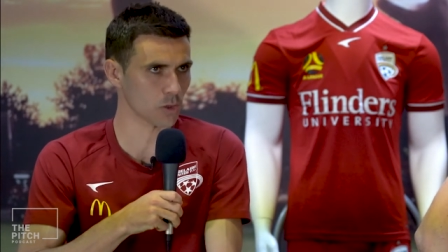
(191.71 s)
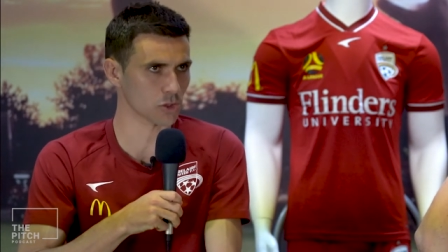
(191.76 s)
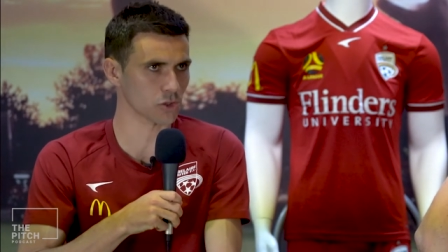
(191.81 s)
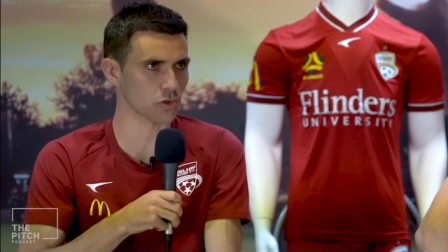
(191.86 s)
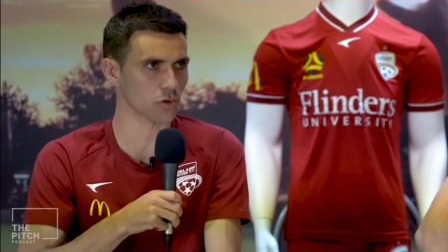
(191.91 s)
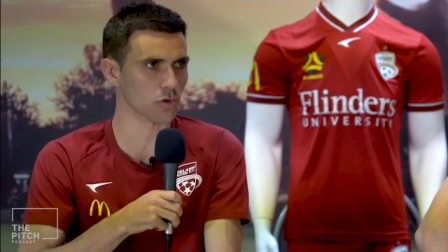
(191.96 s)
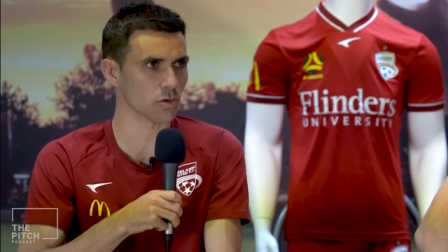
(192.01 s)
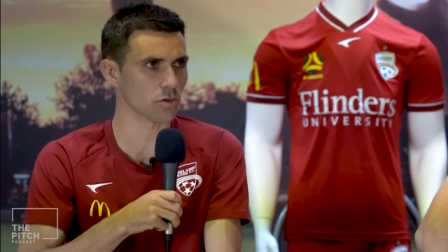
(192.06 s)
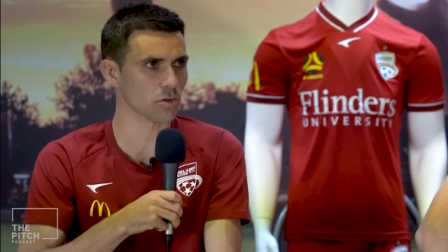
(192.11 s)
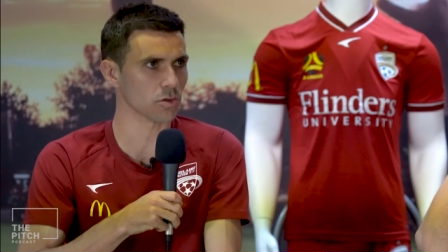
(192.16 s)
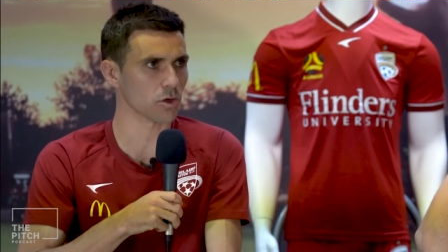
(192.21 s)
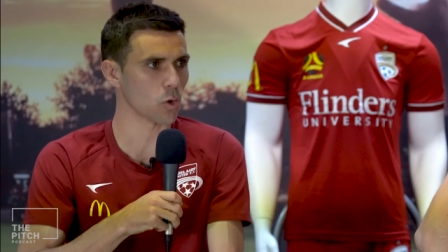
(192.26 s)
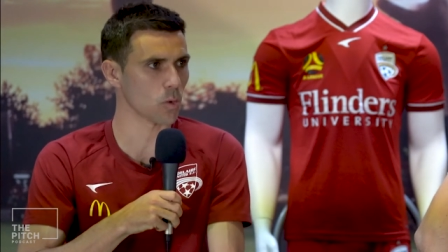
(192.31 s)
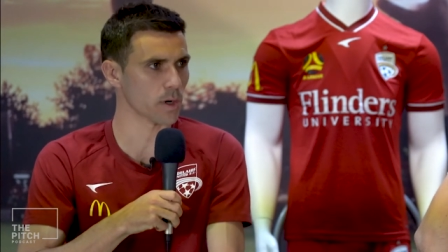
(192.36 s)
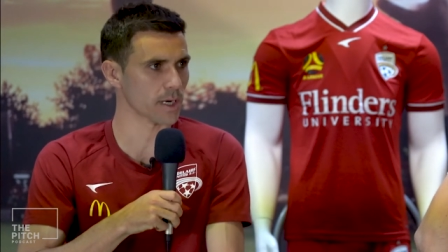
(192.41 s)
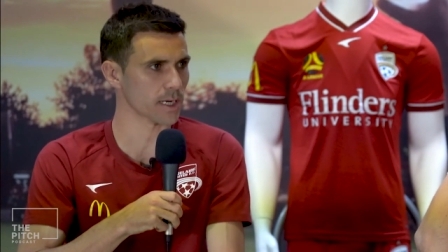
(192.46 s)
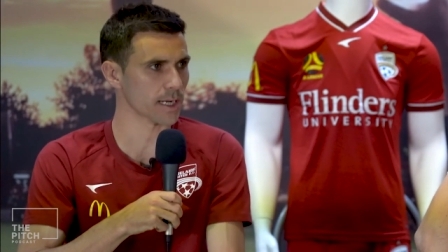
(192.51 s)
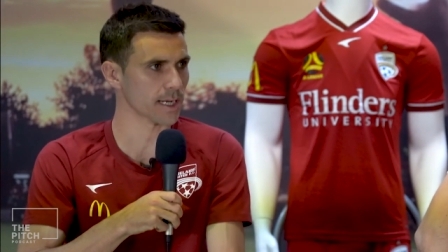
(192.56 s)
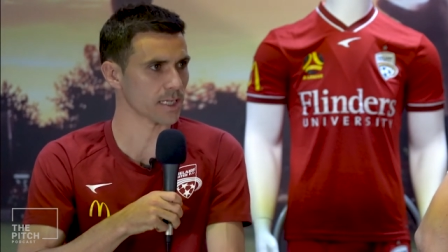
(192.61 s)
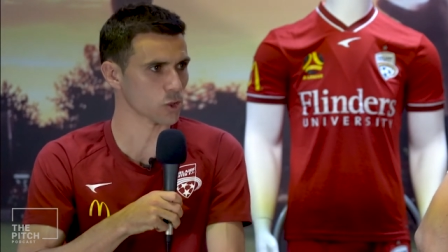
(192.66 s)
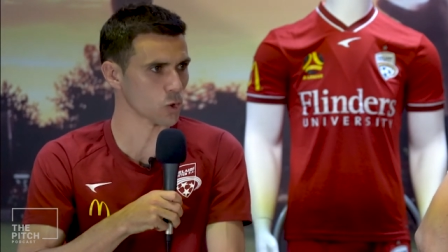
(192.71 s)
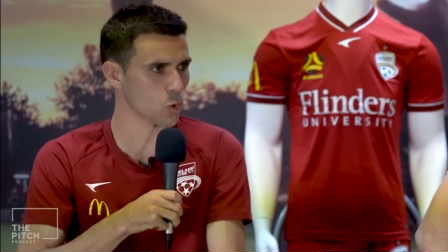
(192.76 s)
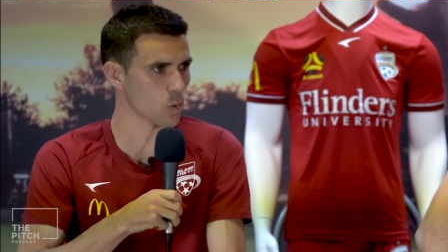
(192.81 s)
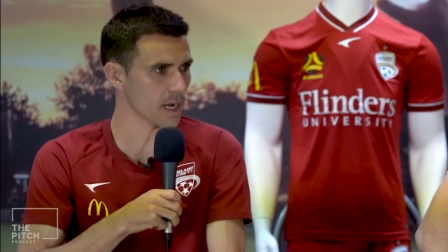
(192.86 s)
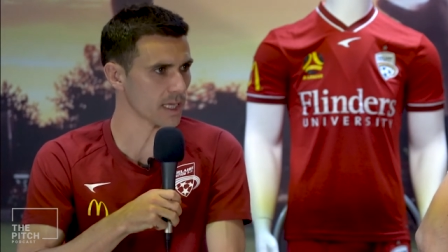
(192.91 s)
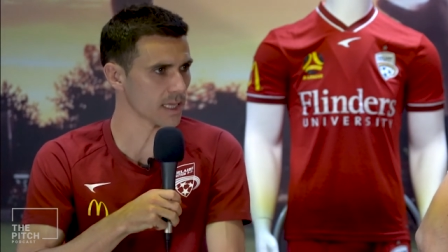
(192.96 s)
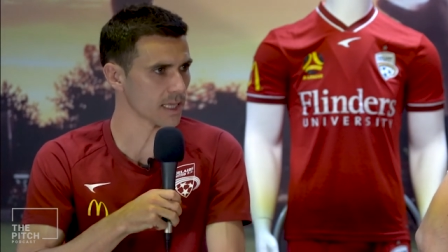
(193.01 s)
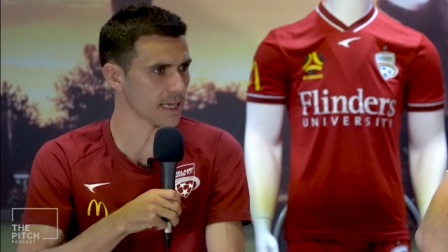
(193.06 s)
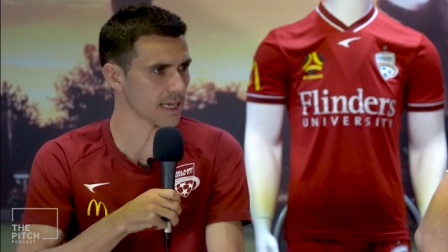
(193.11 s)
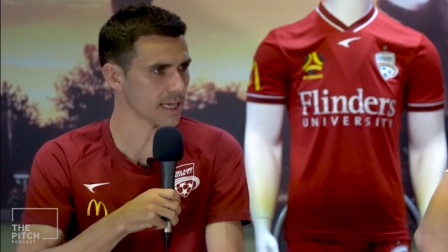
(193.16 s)
strong our
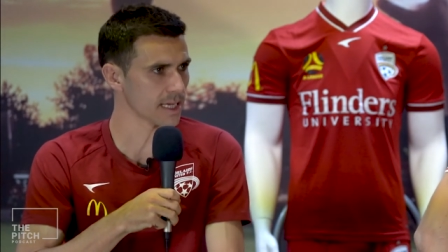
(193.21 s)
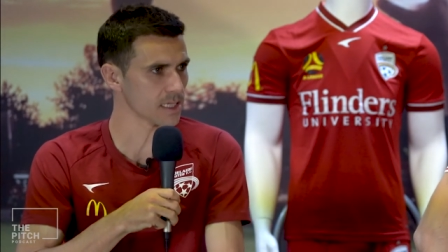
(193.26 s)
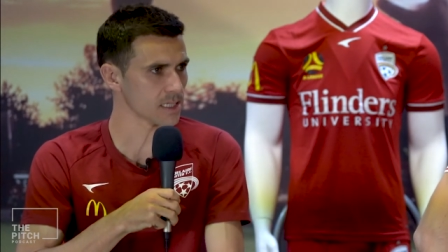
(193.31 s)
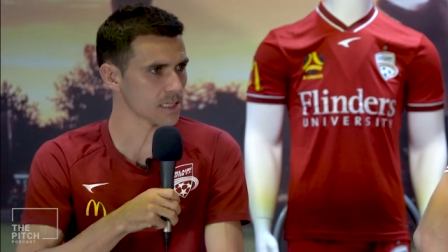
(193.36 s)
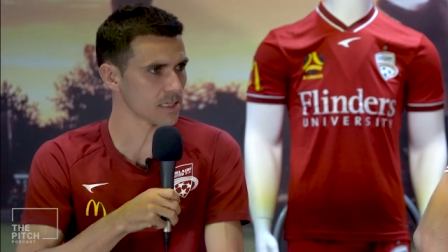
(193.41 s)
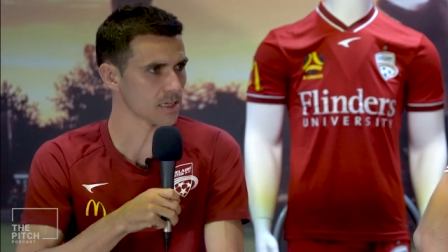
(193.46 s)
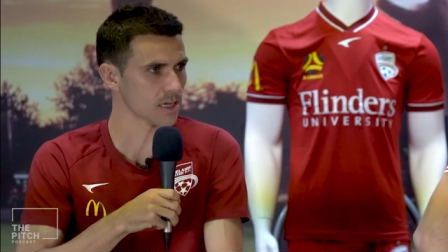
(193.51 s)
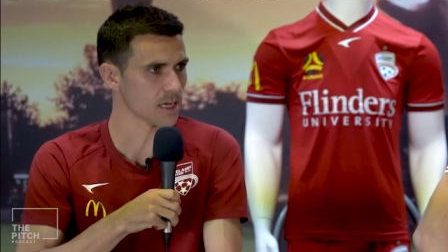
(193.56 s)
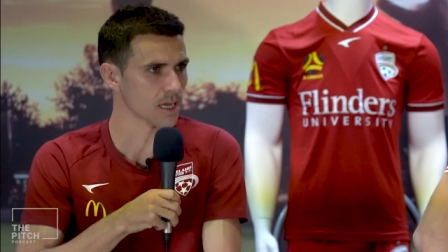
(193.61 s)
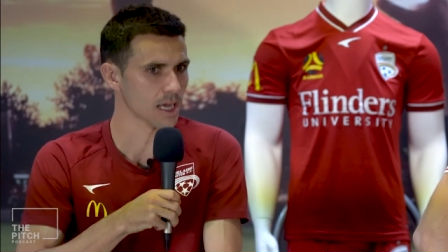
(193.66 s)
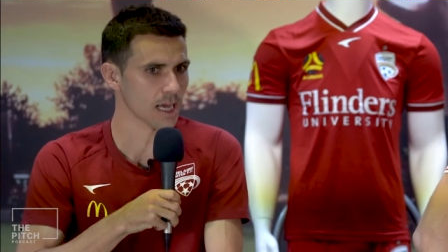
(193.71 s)
squad is,